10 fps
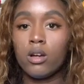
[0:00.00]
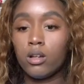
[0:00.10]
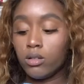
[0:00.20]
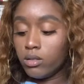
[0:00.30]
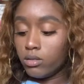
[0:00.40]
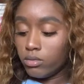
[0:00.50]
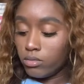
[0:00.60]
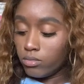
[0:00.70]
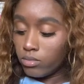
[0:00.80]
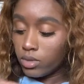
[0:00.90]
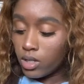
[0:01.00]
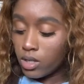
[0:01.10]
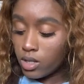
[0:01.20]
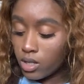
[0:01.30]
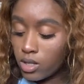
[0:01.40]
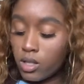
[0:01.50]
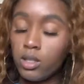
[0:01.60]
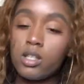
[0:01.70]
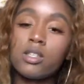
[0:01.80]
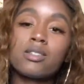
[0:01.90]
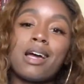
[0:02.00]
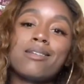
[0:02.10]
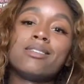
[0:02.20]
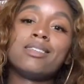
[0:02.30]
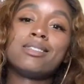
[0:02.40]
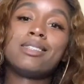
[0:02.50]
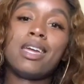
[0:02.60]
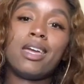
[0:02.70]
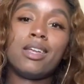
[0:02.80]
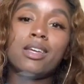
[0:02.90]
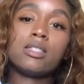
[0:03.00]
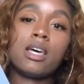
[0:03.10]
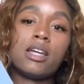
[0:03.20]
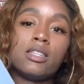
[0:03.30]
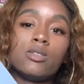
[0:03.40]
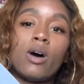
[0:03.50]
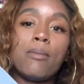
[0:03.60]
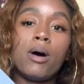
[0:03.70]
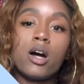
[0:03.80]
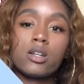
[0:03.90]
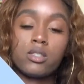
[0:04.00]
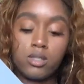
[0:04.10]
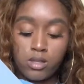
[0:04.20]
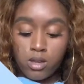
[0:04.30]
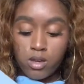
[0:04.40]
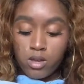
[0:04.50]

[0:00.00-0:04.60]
Um, this looks like the stand inside this white box.